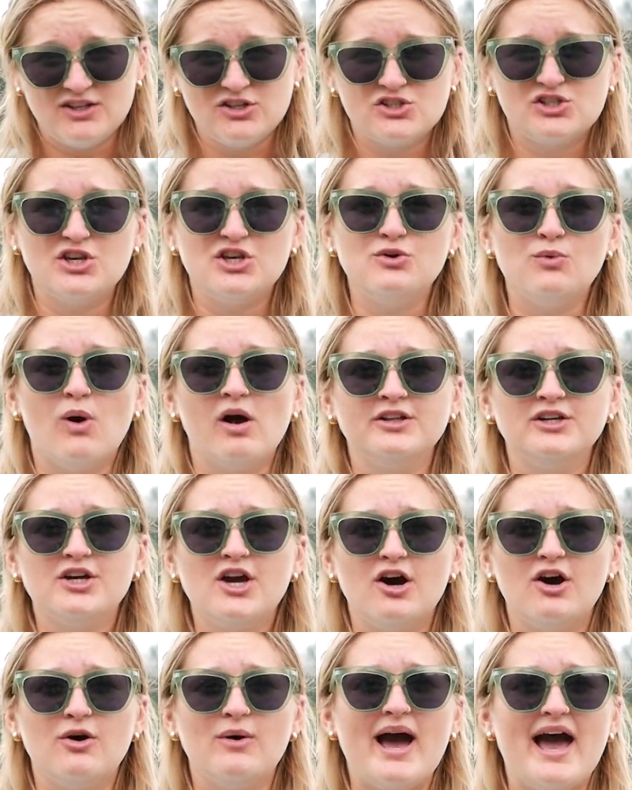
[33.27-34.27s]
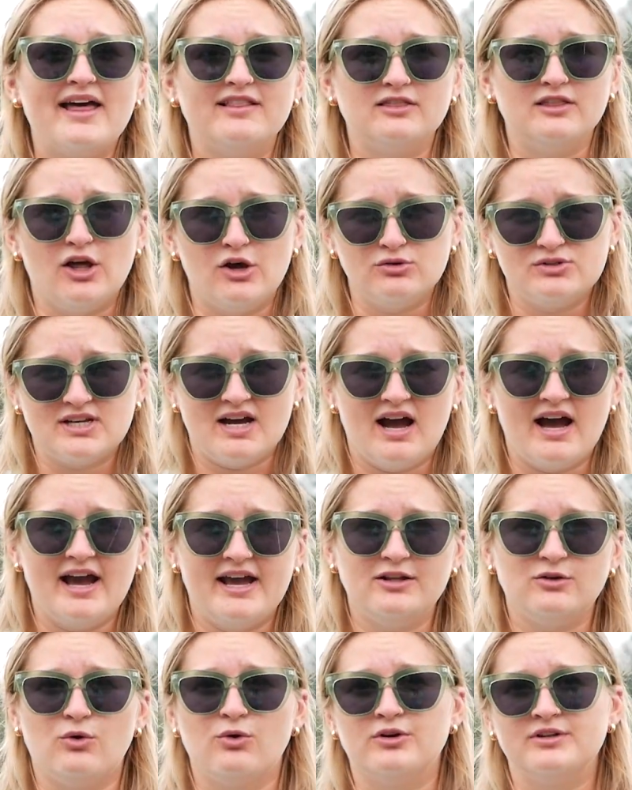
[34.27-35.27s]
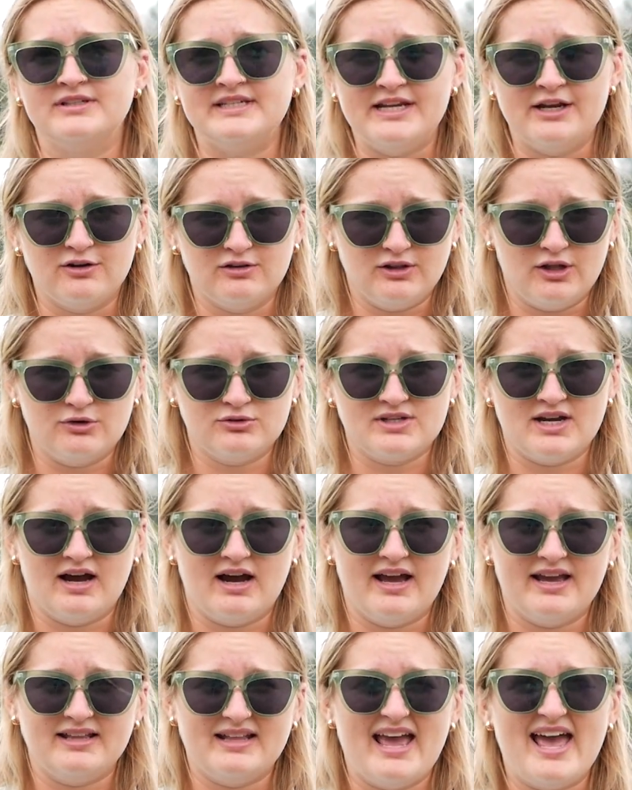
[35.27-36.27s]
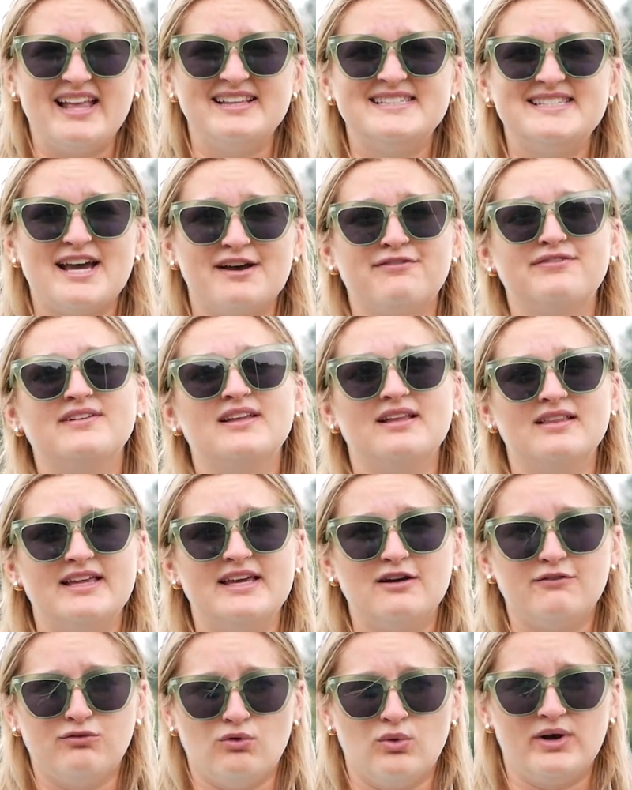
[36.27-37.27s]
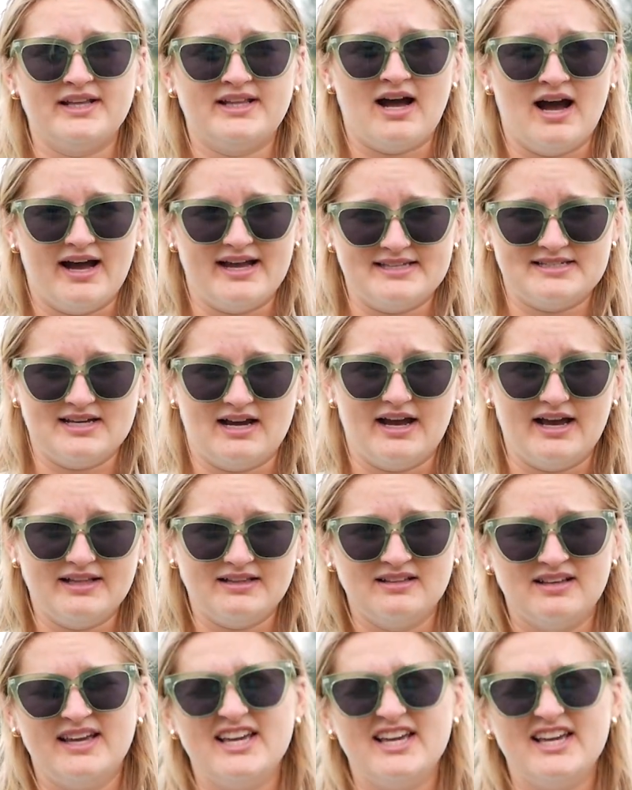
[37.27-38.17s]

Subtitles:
So you want to go at low tide or near low tide, and definitely avoid high tide.